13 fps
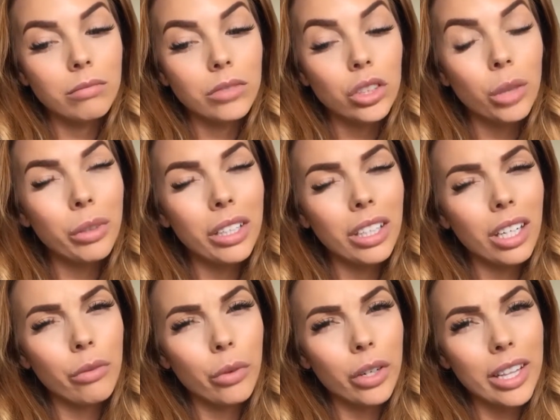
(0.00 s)
So I'm really
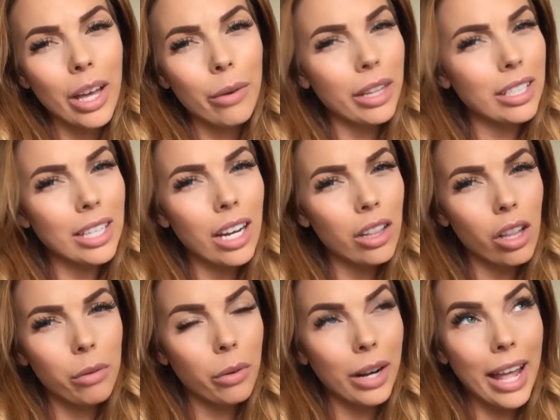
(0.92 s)
looking forward to that one. That's kind
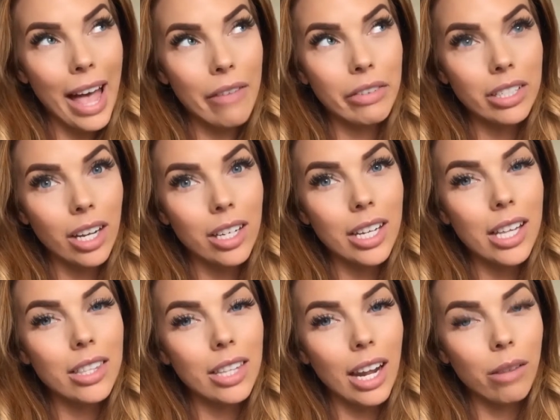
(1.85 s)
of the only one I haven't done
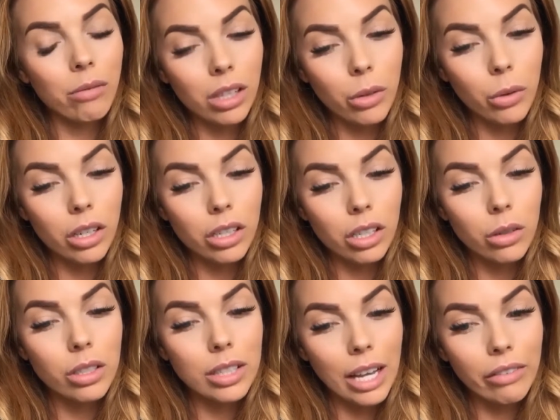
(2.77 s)
yet that I really want to
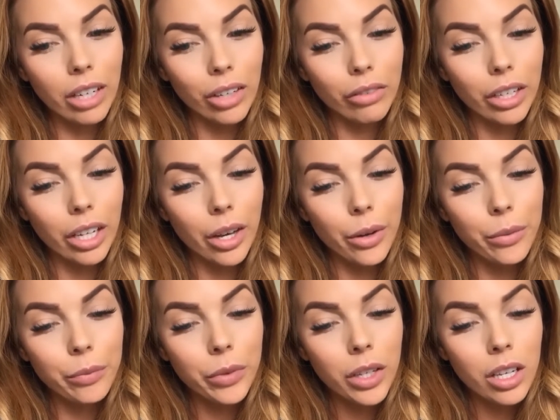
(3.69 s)
do, is that rain video.